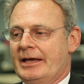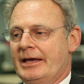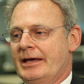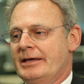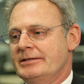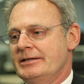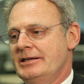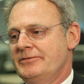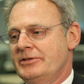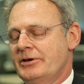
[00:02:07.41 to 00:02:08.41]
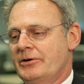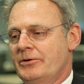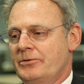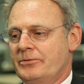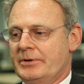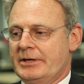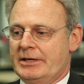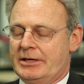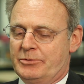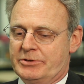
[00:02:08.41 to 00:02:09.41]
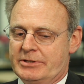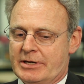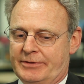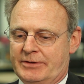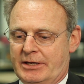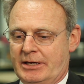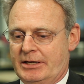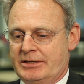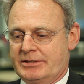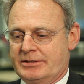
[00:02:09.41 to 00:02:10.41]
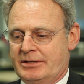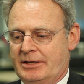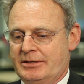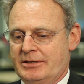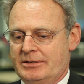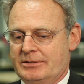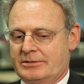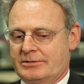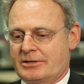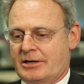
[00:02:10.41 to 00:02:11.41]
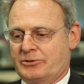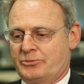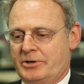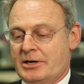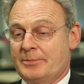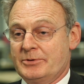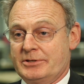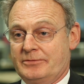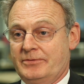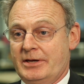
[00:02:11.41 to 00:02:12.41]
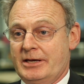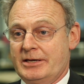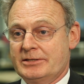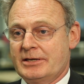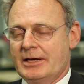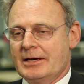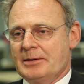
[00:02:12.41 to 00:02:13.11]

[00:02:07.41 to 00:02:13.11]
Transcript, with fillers: And even though it was not the case that these stocks were in opposite phase,